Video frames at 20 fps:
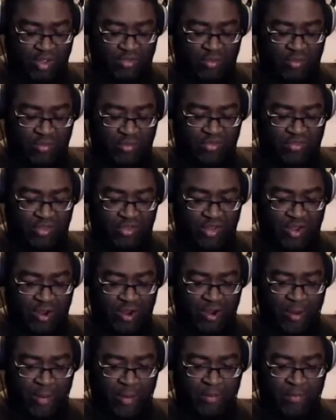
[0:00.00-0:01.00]
So let me see
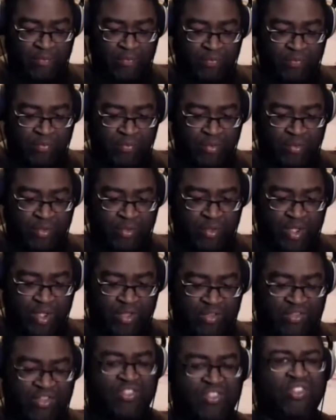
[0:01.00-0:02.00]
here.
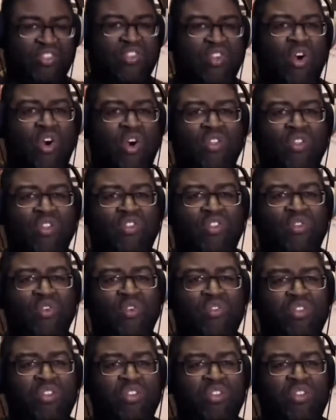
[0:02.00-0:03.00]
Is it just called the
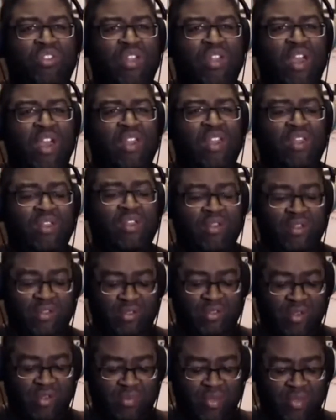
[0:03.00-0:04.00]
Sorceress in Hellion?
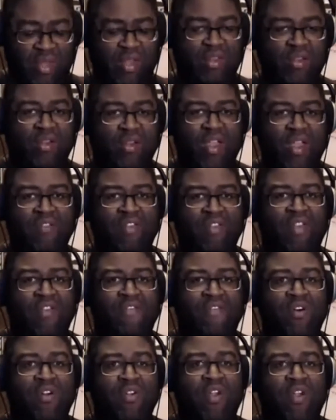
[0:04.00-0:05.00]
Because I don't have like a
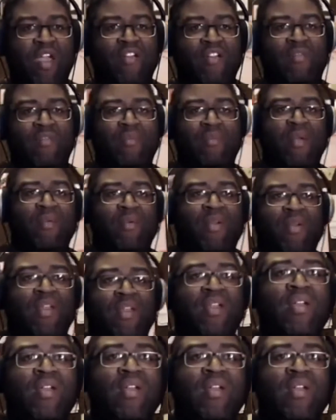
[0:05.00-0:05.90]
photographic memory.